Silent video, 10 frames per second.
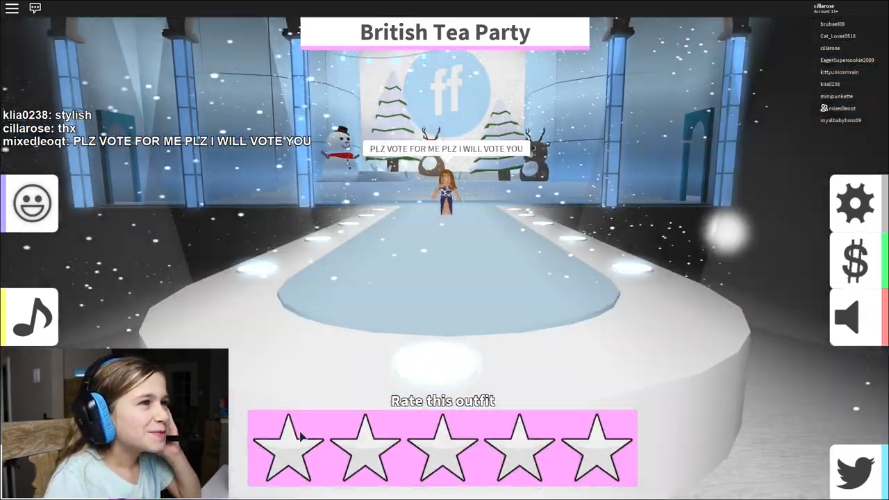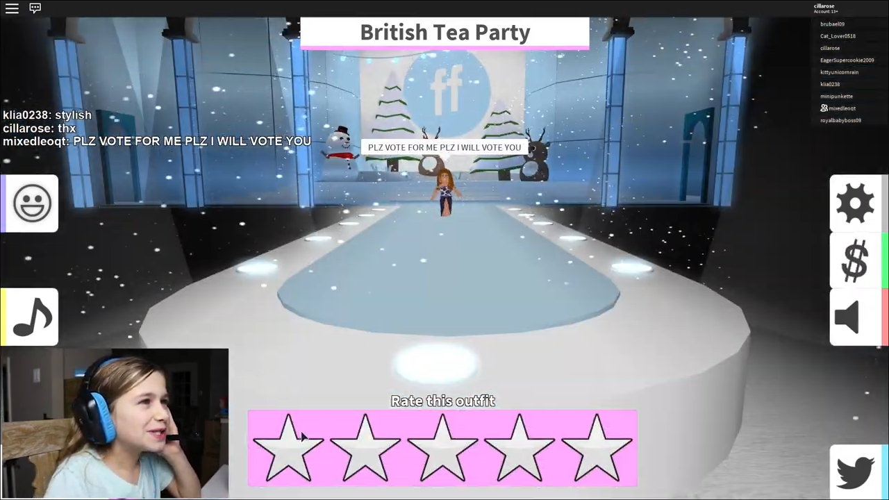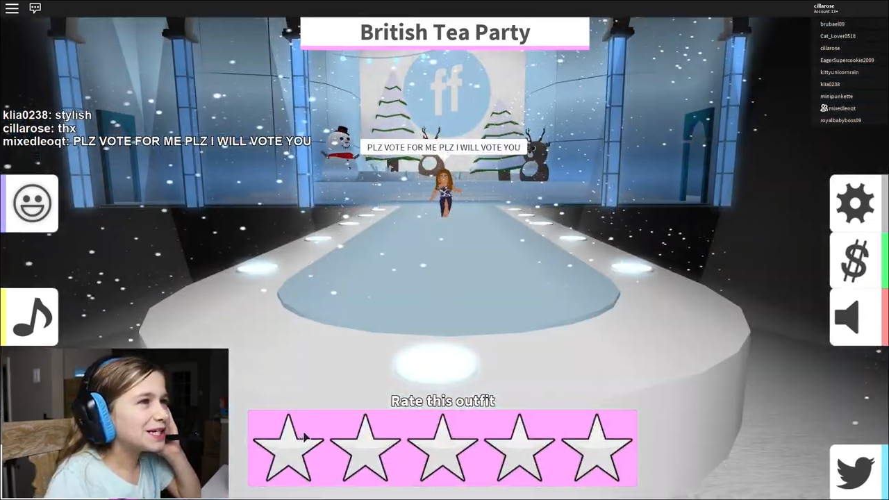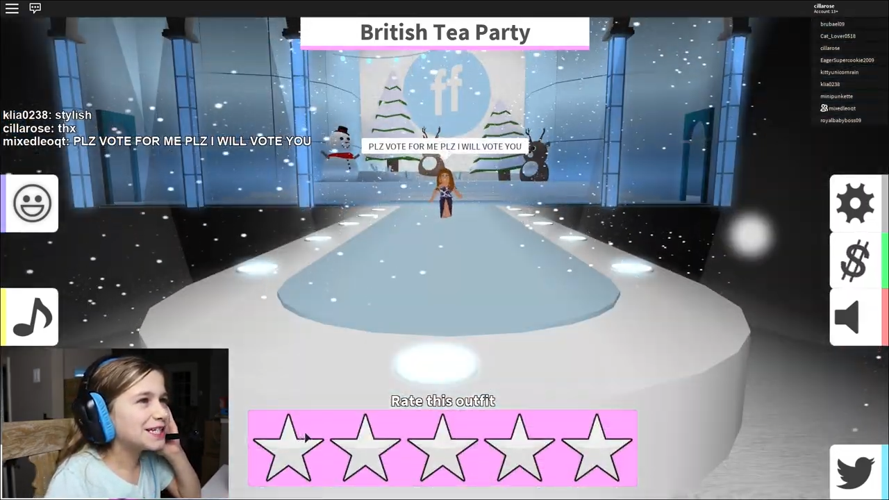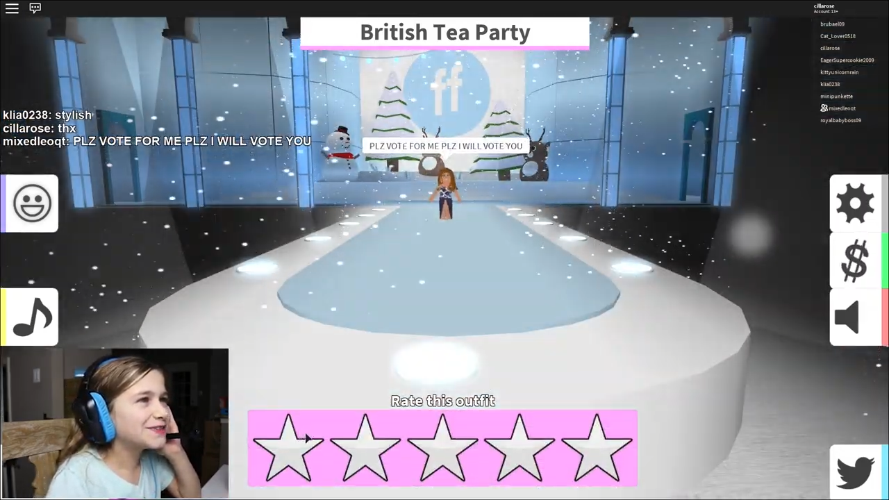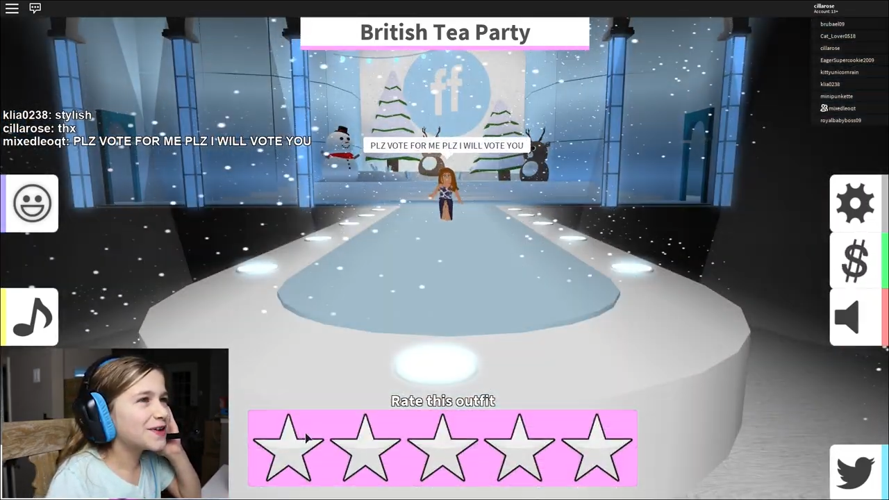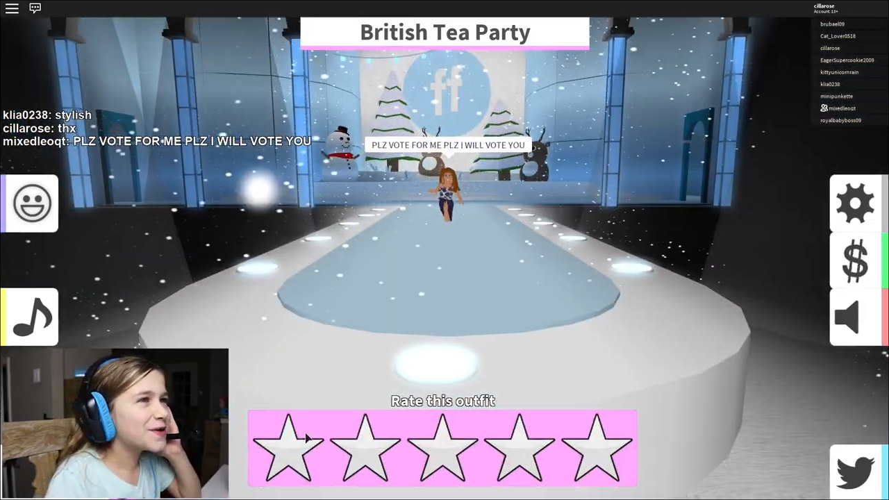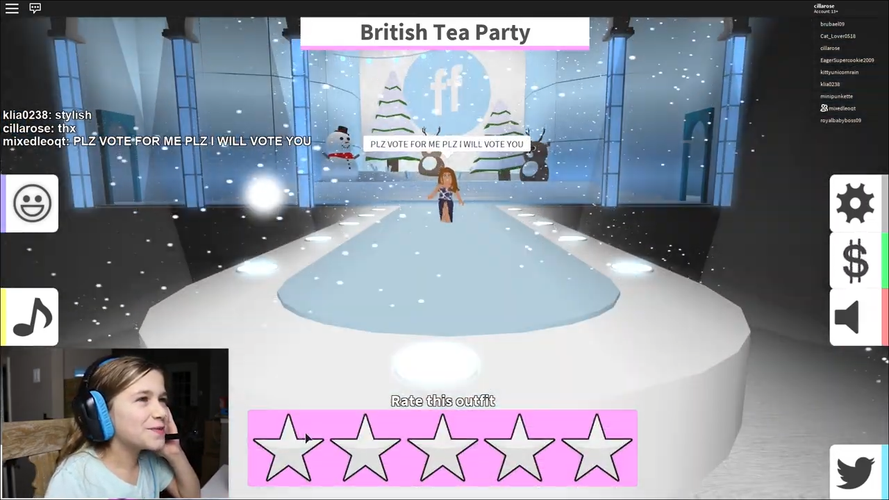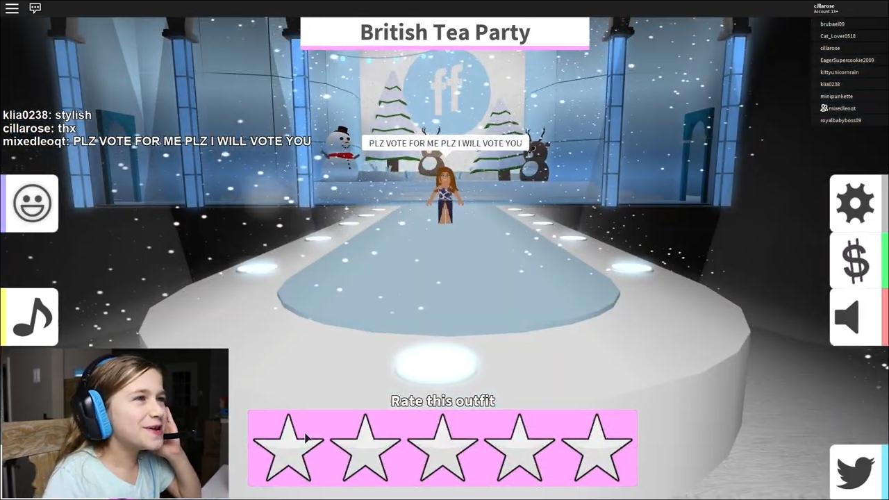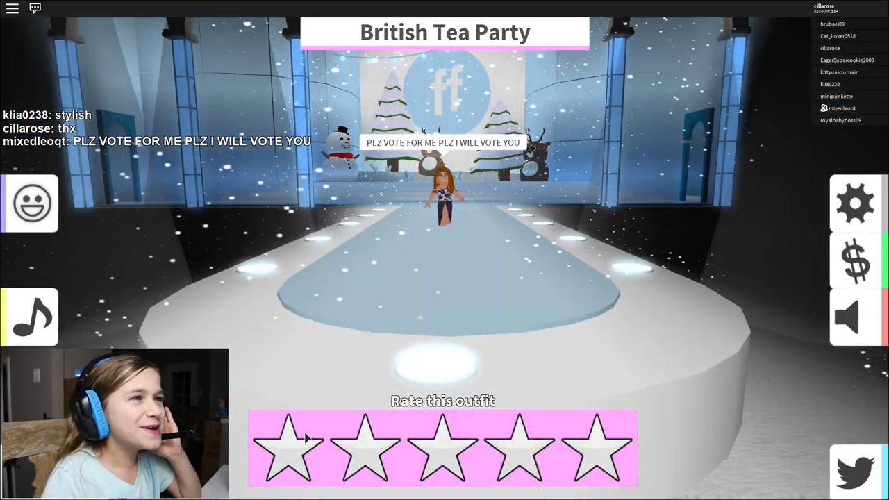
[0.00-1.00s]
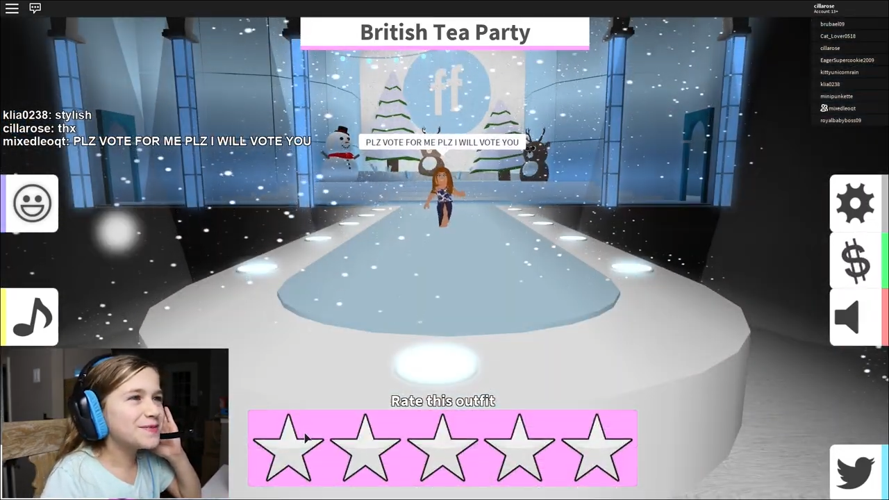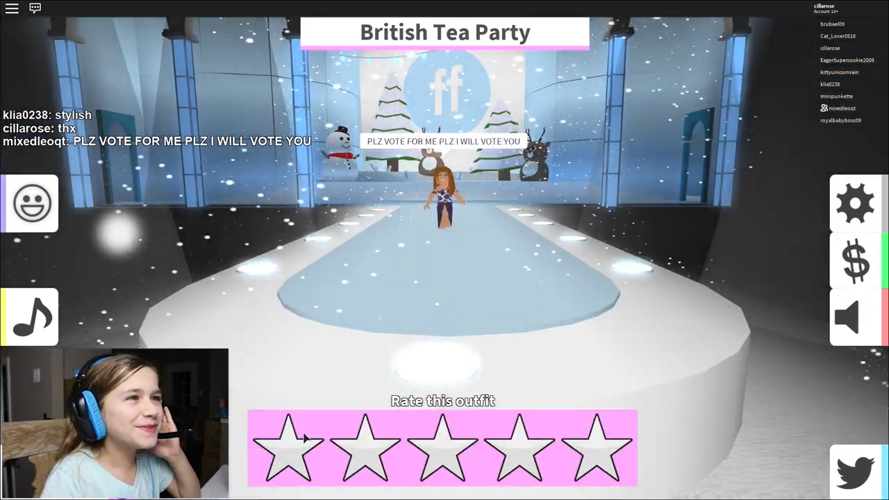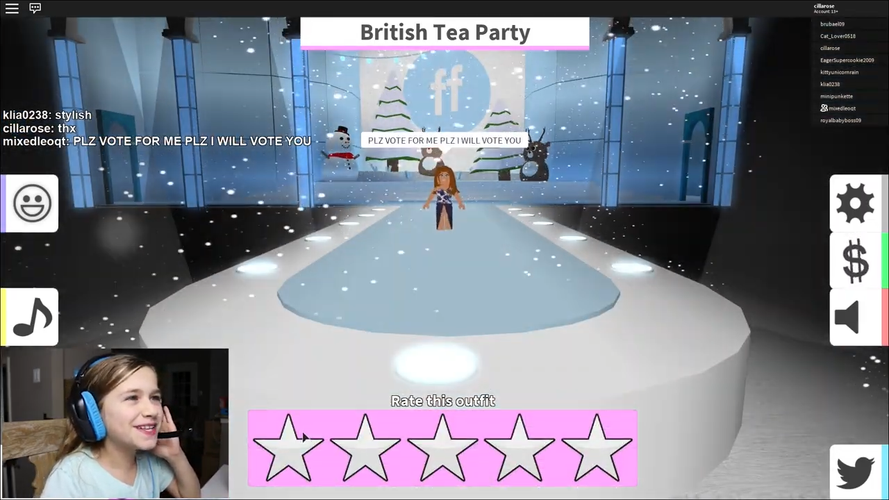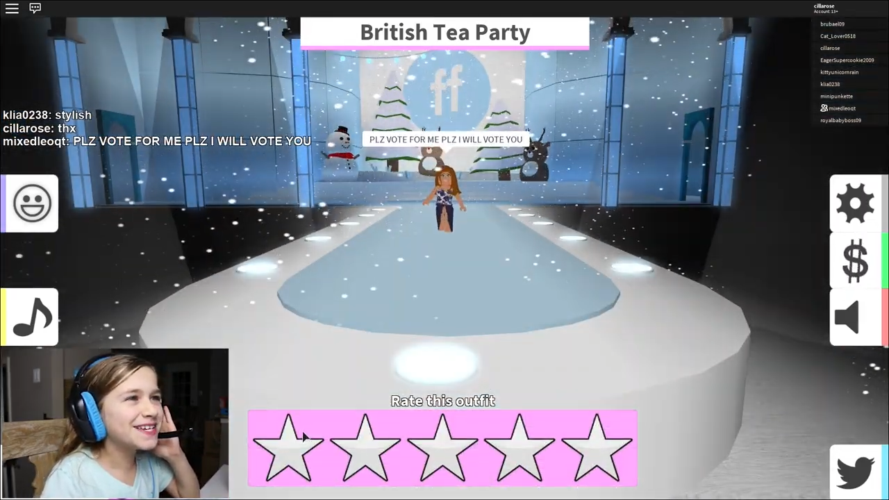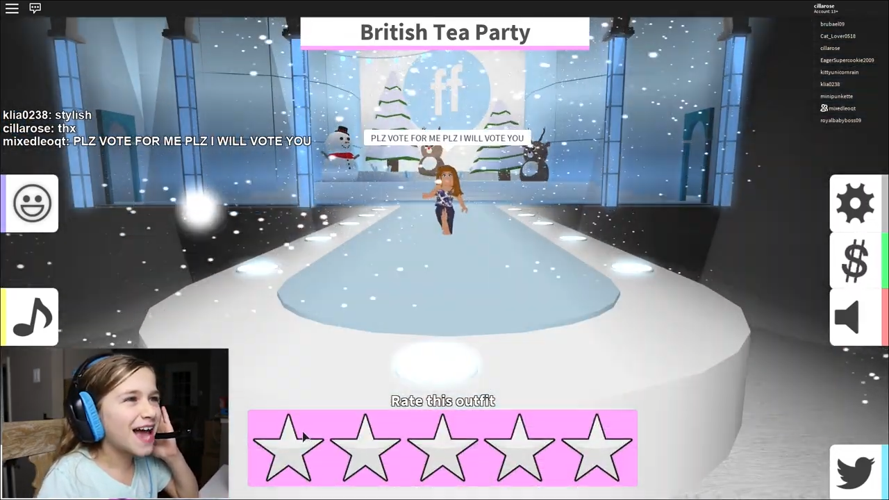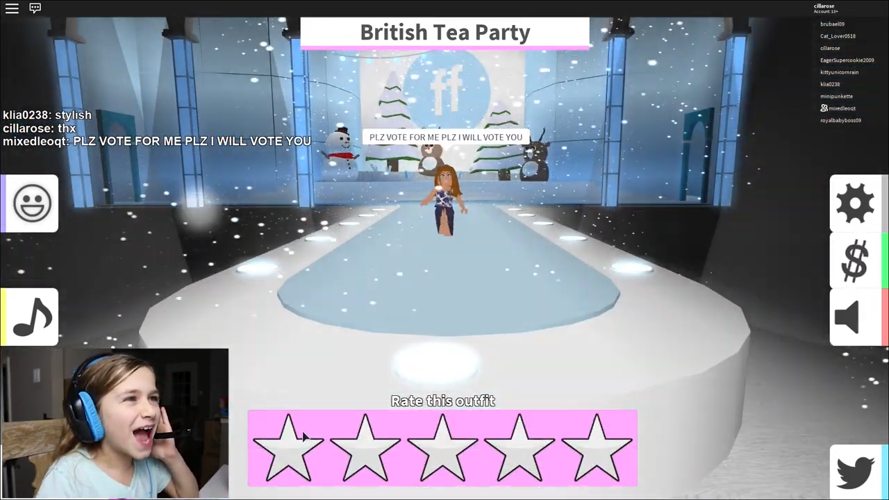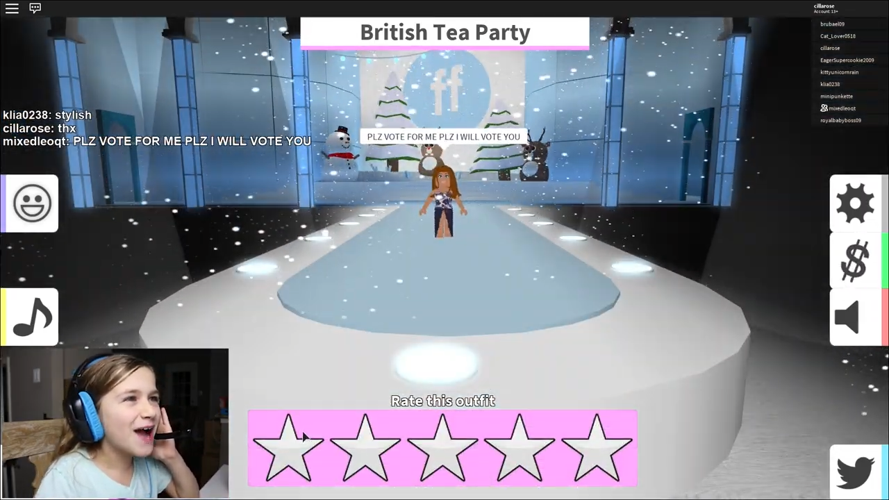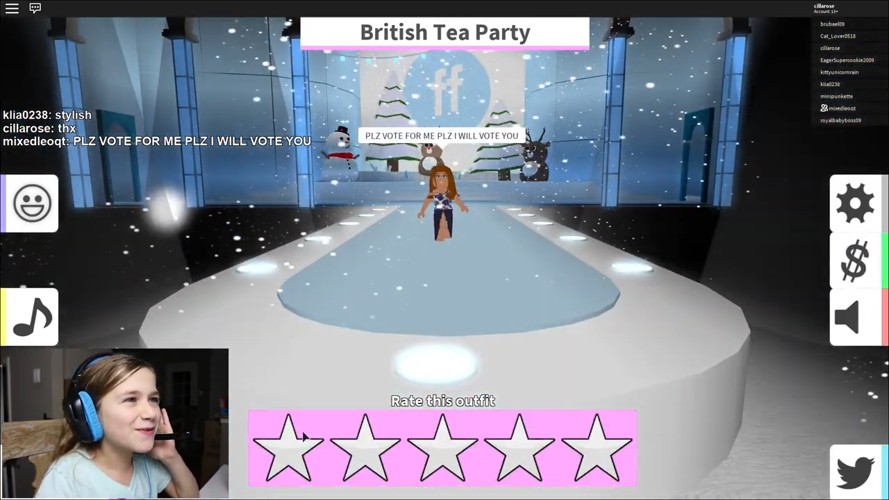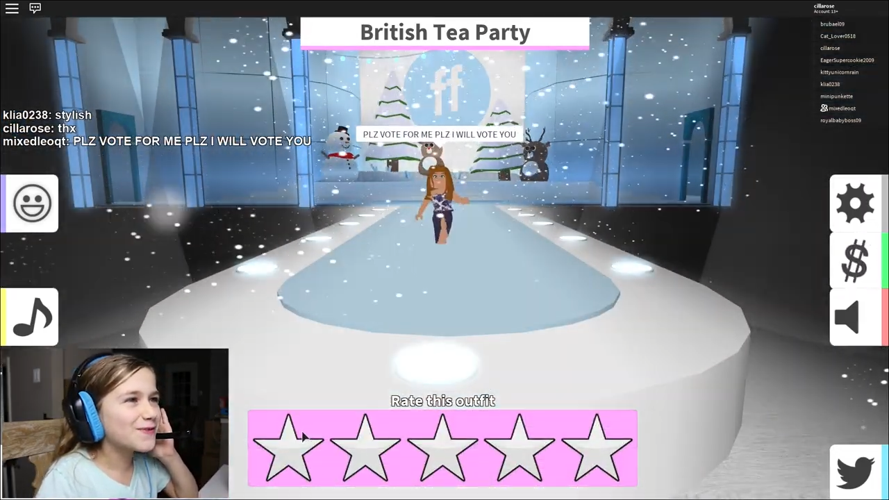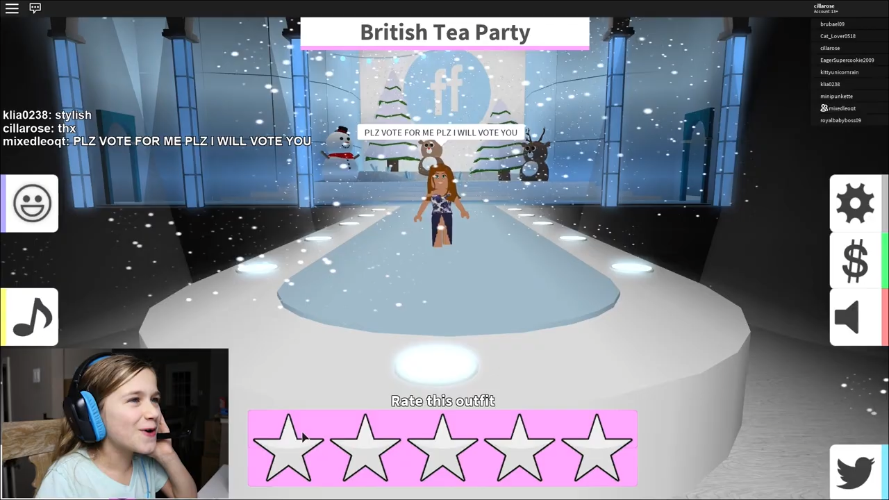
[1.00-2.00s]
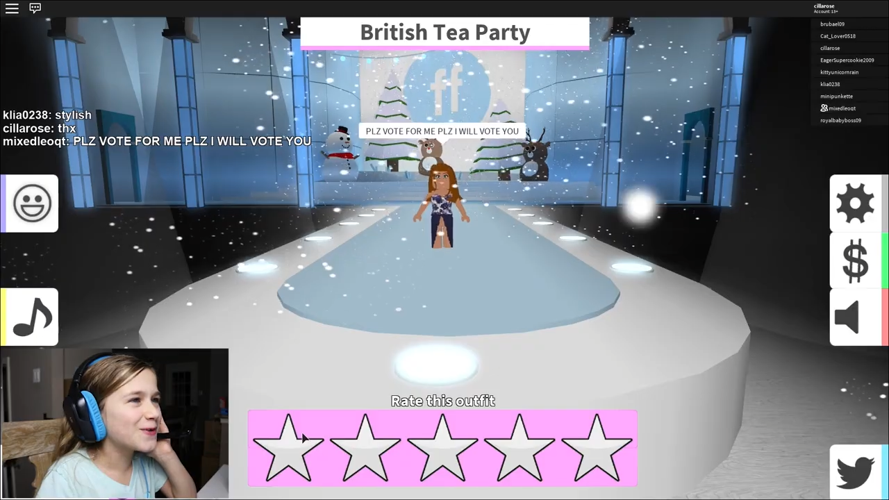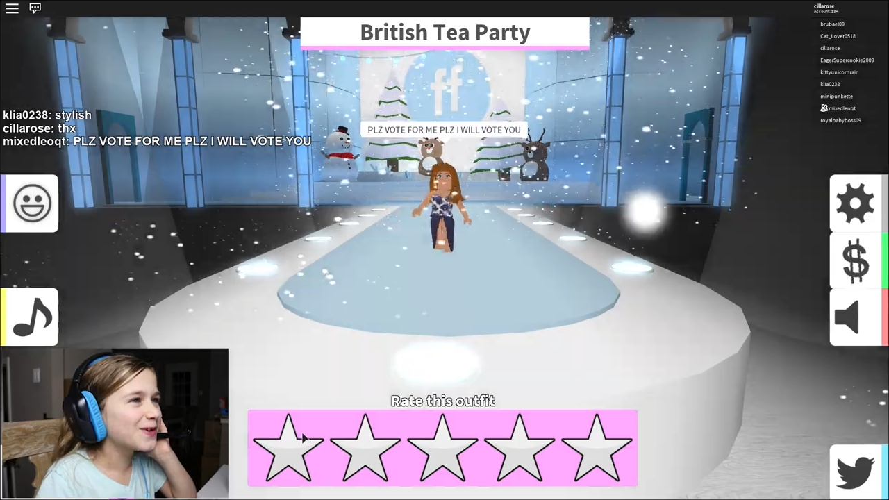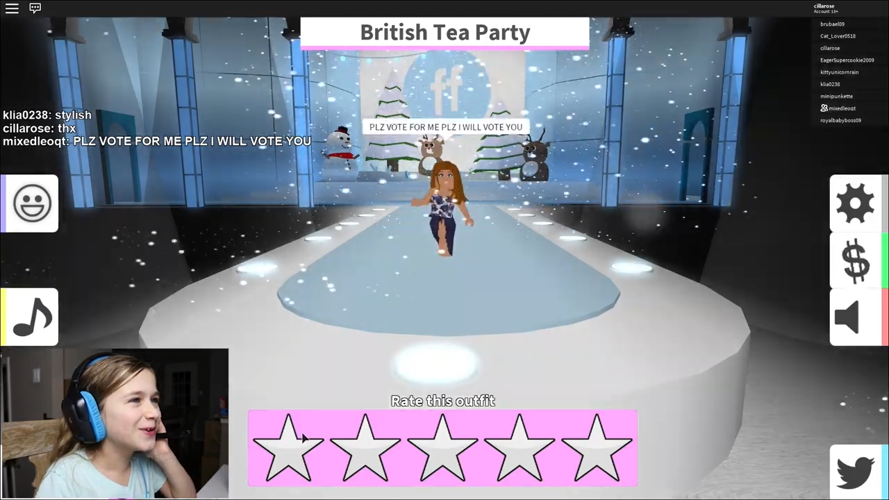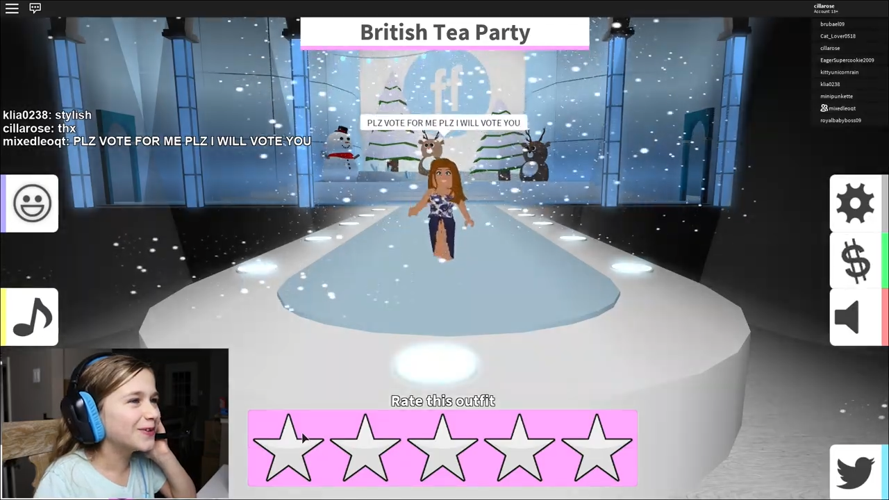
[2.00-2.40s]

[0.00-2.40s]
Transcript: Please vote me. Please, I will vote you.